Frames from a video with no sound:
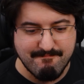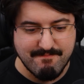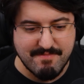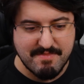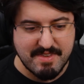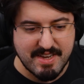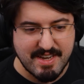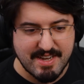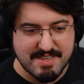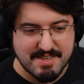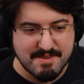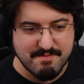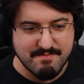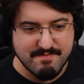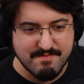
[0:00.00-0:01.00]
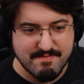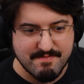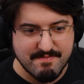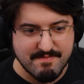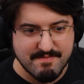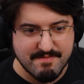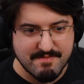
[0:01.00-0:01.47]
Yes.
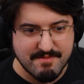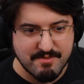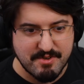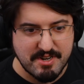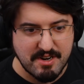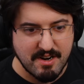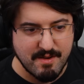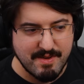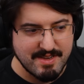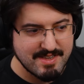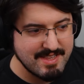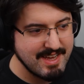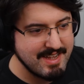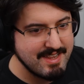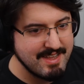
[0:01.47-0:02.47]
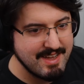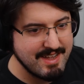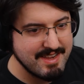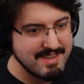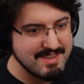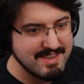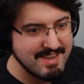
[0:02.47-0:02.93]
Three armies. That
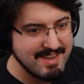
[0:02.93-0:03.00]
is...